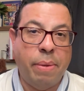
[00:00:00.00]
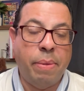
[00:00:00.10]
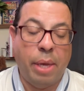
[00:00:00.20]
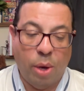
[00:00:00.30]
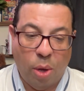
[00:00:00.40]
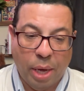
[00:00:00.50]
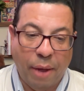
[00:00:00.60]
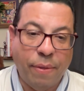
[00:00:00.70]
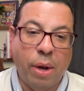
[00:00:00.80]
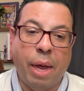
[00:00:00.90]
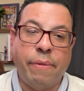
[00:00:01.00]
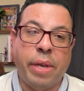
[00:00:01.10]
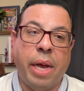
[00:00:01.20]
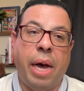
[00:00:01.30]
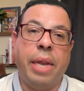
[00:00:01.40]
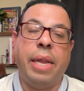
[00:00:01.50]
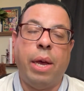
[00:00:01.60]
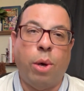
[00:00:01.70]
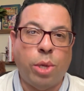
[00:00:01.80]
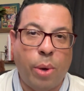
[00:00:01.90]
They all gave their life to God.
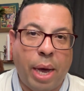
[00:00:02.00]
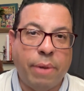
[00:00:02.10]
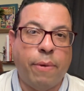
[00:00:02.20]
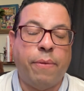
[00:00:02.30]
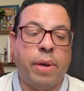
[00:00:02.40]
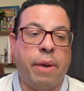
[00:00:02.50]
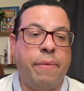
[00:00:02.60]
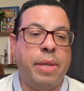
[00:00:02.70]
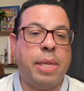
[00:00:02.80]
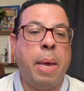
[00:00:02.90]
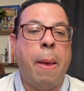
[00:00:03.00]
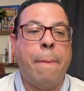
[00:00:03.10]
They also asked for forgiveness.